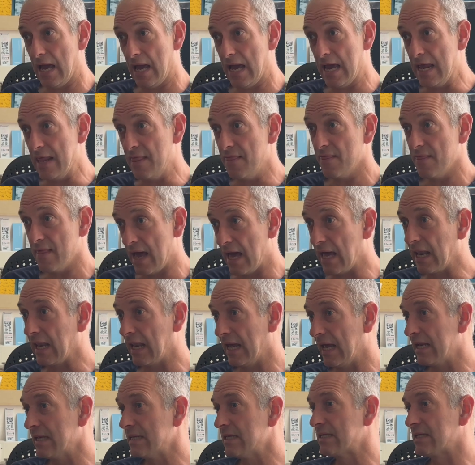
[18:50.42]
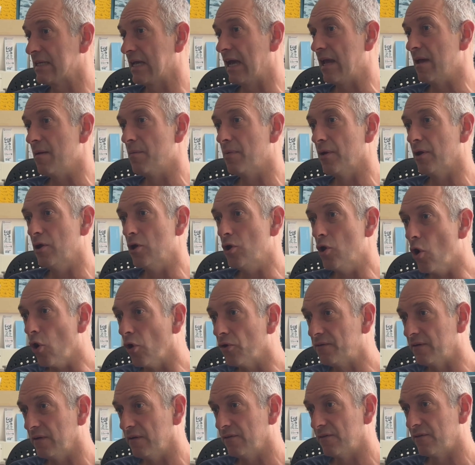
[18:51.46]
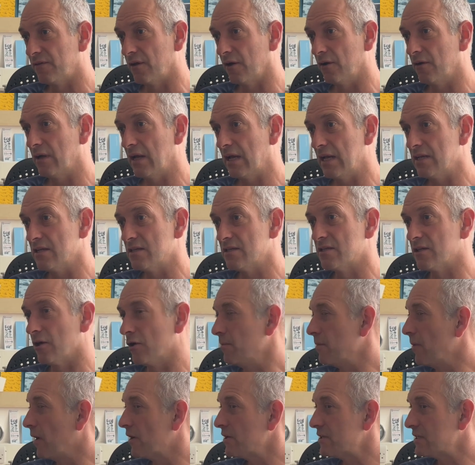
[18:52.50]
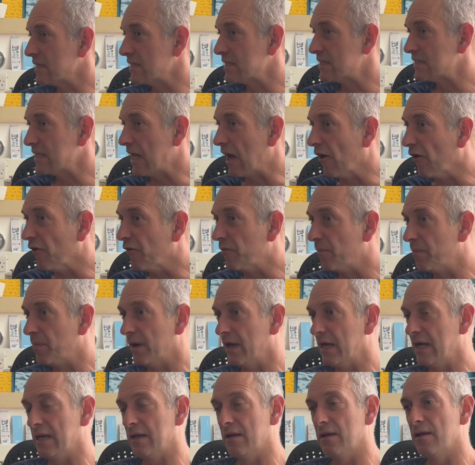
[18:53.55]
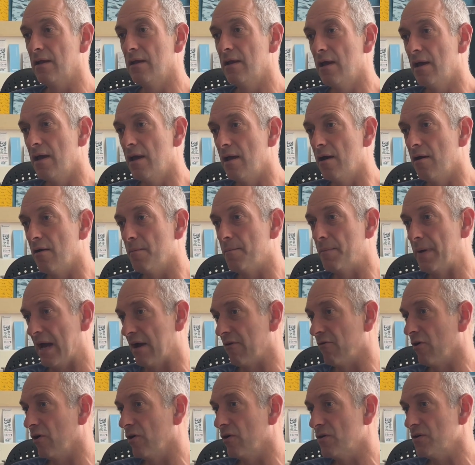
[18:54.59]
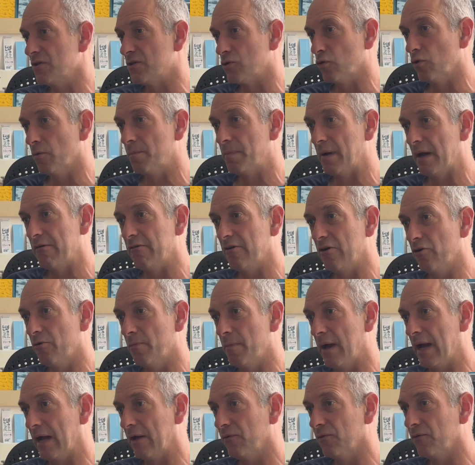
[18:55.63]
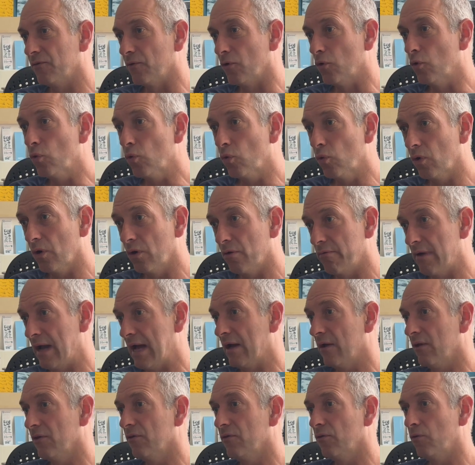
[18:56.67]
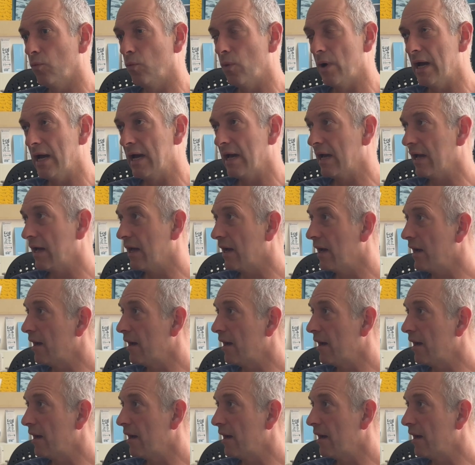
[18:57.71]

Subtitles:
in that landscape, but not in Stonehenge so much itself, but in barrows or burial mounds all around, where